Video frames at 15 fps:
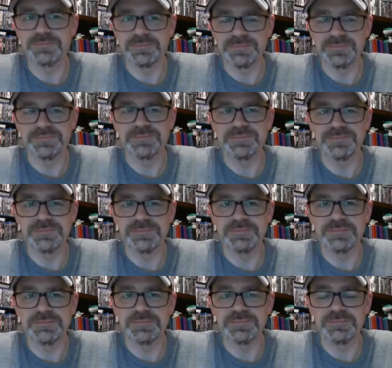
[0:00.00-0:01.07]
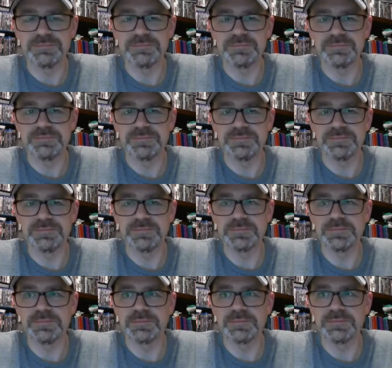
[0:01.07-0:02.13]

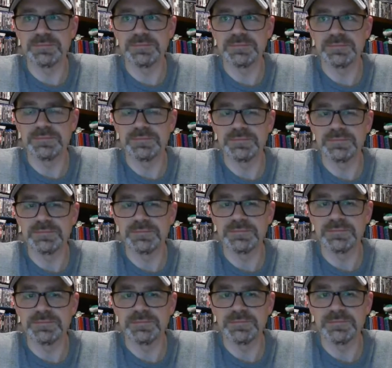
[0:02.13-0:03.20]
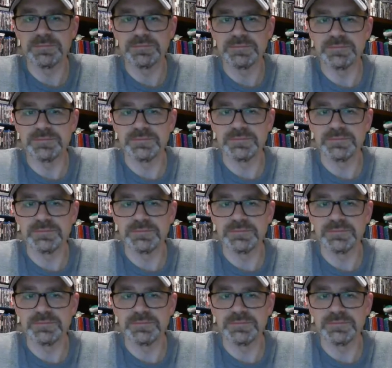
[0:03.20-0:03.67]
No words are spoken by the person on screen.